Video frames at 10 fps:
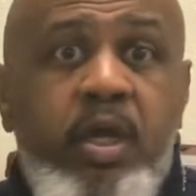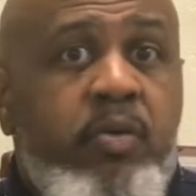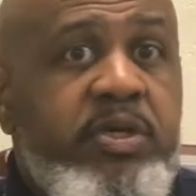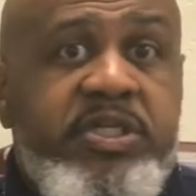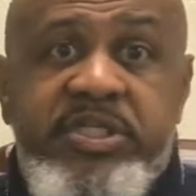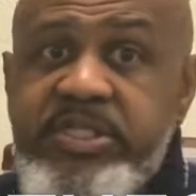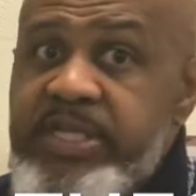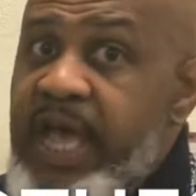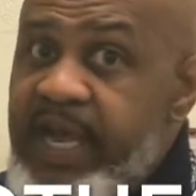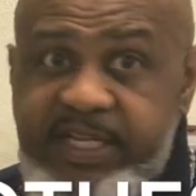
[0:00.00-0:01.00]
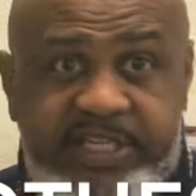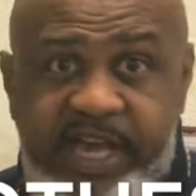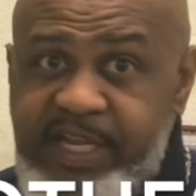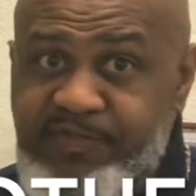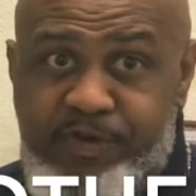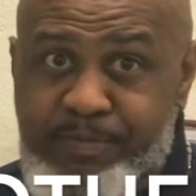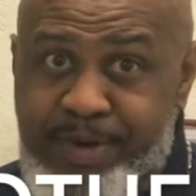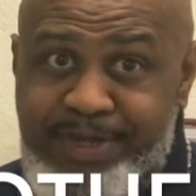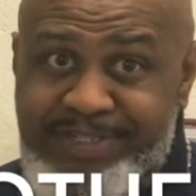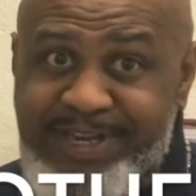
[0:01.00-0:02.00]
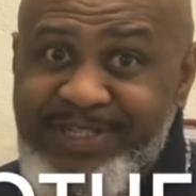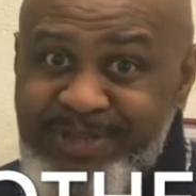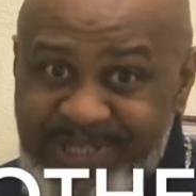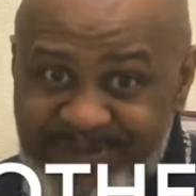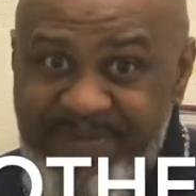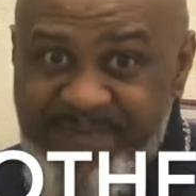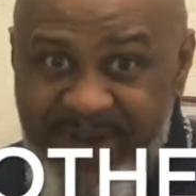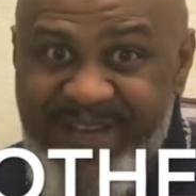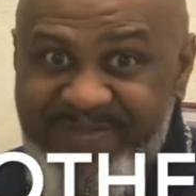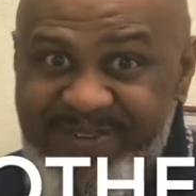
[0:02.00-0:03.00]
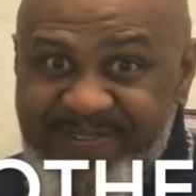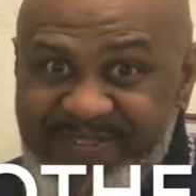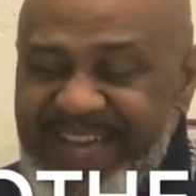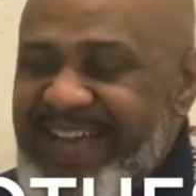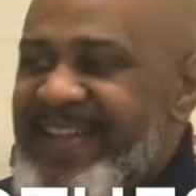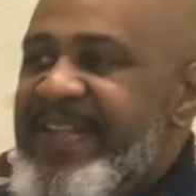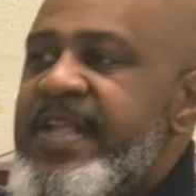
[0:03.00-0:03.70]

which is not a science fair project, so just be mindful of that.